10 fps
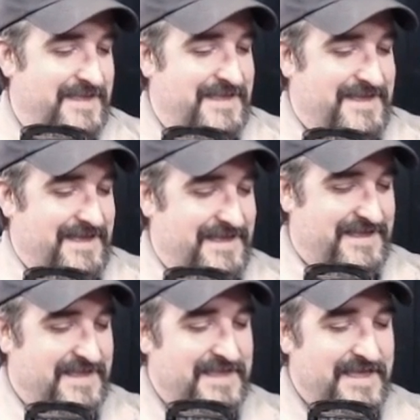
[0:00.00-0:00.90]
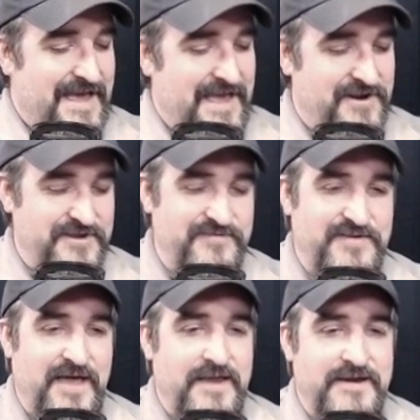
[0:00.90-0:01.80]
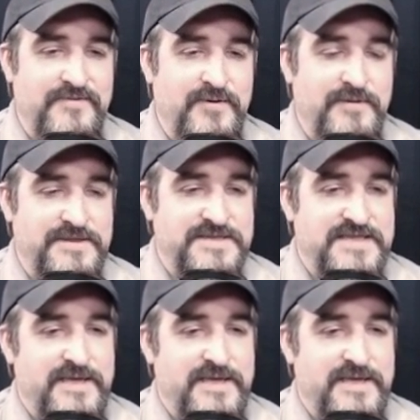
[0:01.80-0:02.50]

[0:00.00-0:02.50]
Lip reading: I don't even know what to say